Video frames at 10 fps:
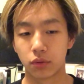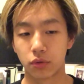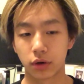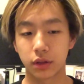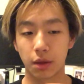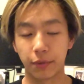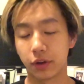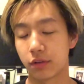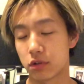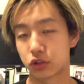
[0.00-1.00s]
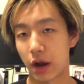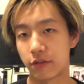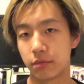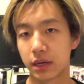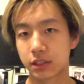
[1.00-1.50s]
really the ability of the
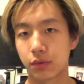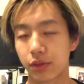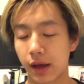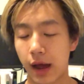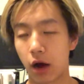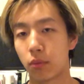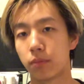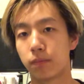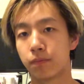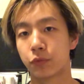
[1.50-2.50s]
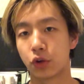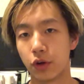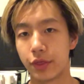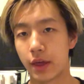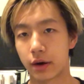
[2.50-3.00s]
driver mixed in with that, how
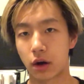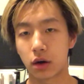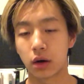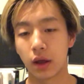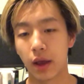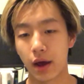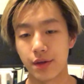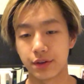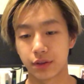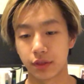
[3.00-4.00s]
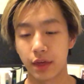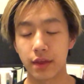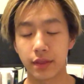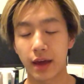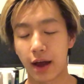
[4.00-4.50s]
good they are, and
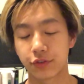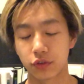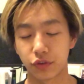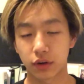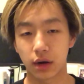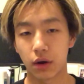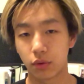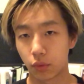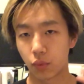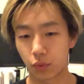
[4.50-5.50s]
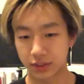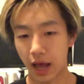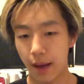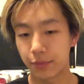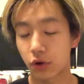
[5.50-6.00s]
then they have to figure out what's
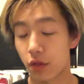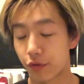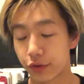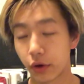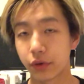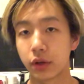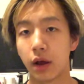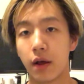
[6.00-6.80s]
happening on the field.